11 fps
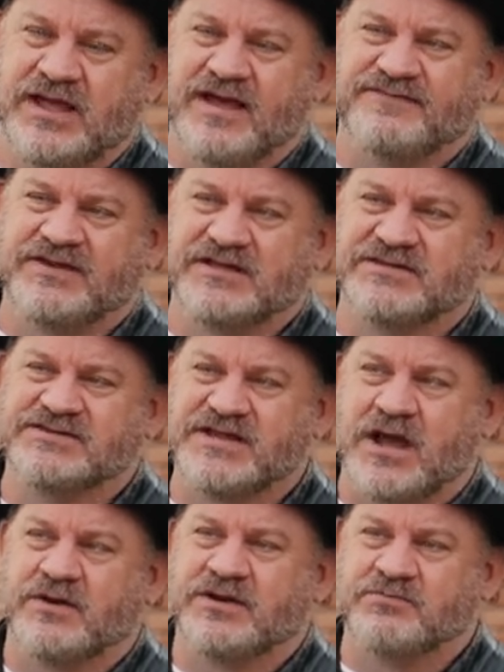I have to get this
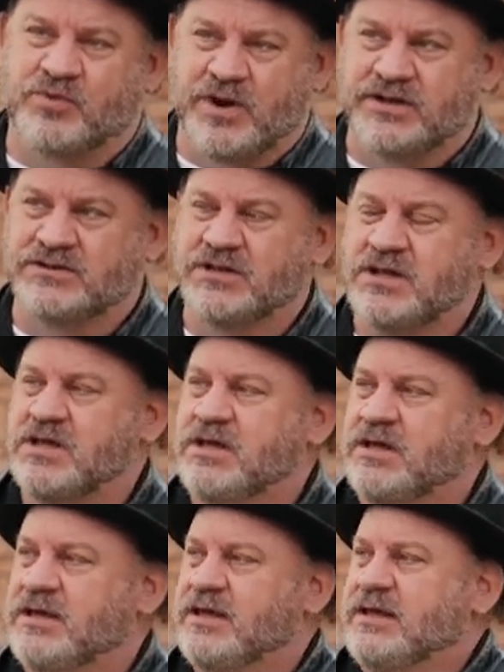down in print.
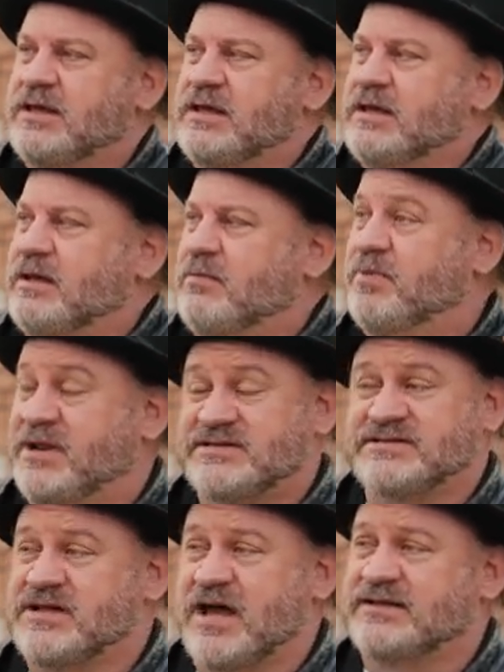But
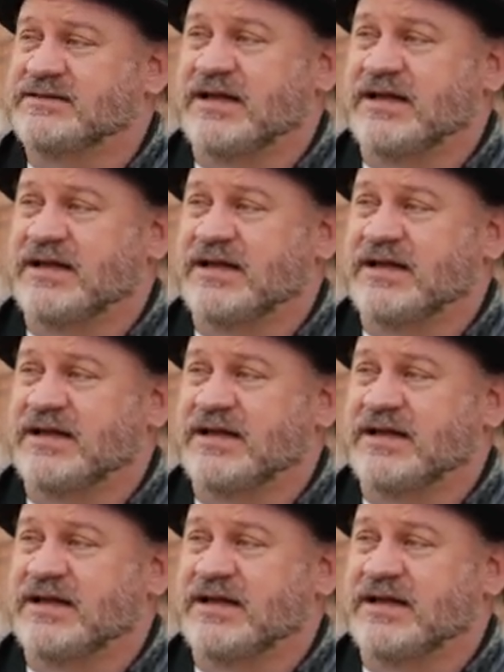it's not